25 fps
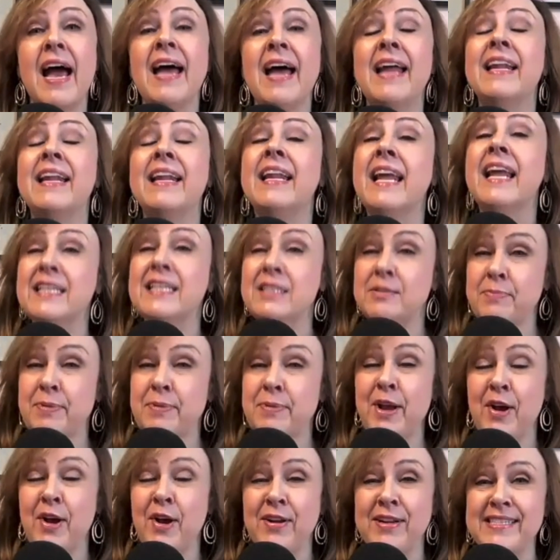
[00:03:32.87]
And let's
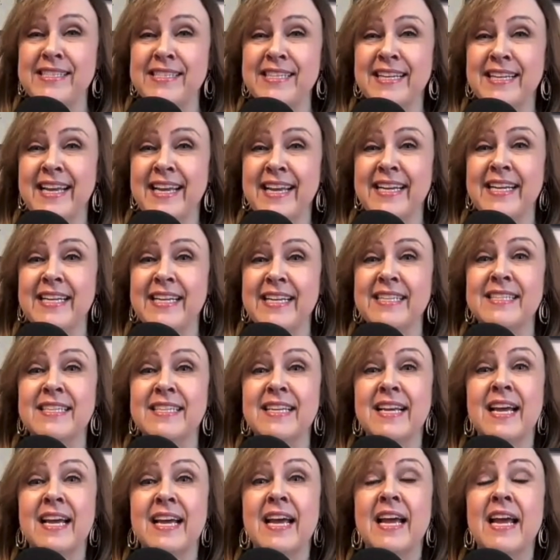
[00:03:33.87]
be honest, ladies,